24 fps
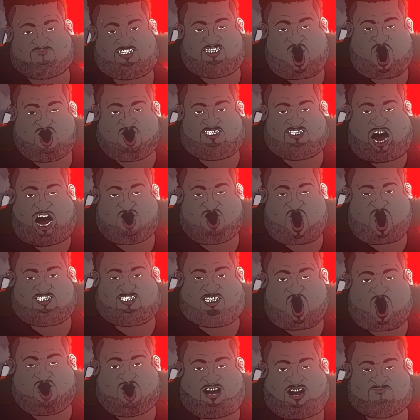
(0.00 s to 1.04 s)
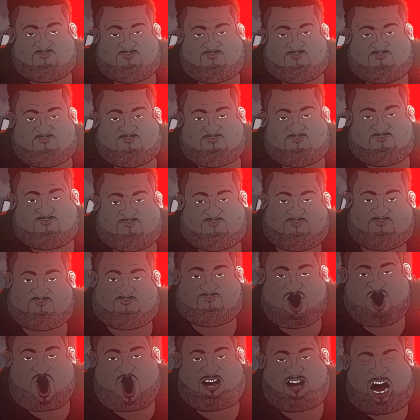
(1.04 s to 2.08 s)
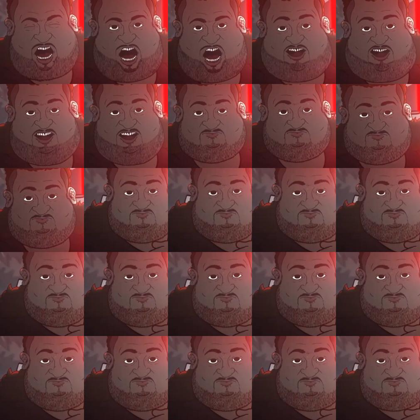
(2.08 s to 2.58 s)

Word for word: Join me, won't you? You will?